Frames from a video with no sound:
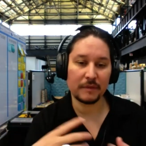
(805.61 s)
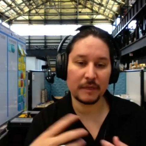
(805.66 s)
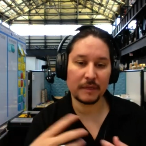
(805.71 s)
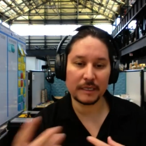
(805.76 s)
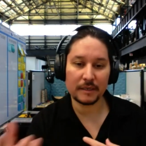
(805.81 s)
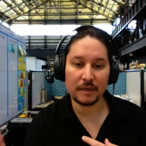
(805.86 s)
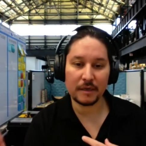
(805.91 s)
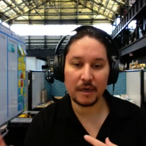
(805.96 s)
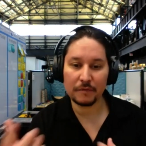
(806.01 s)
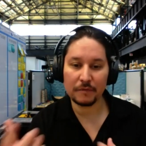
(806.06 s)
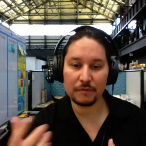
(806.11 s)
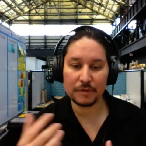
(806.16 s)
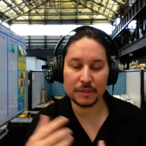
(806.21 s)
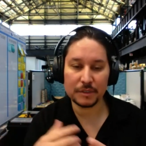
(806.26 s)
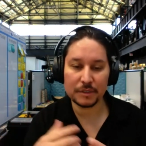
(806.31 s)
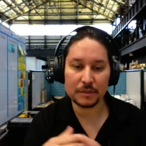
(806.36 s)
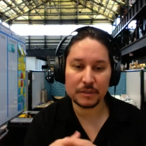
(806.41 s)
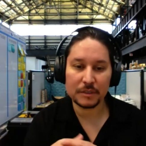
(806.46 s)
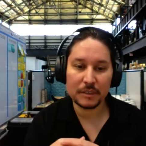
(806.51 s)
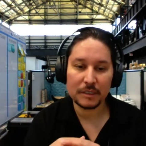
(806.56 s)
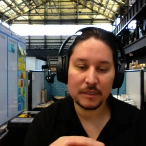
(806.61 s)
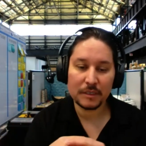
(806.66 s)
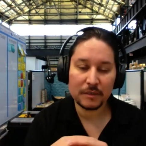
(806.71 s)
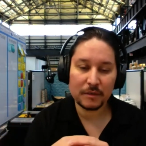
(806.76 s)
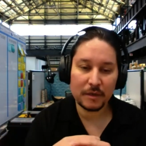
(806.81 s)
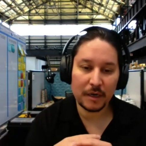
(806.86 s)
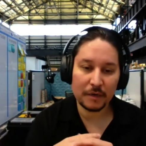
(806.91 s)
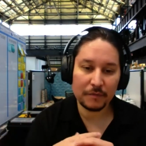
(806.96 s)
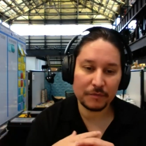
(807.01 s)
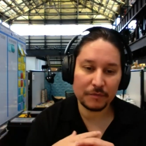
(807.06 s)
like
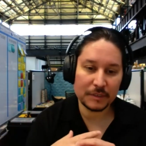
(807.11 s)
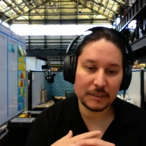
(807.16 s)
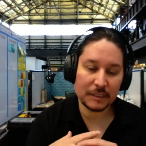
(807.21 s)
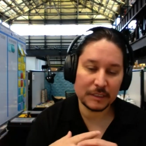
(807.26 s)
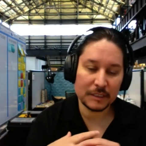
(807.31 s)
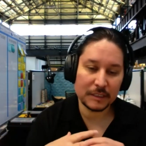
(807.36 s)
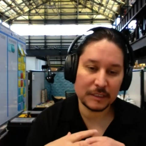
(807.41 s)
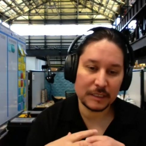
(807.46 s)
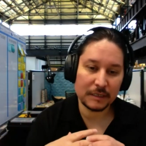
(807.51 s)
conferences,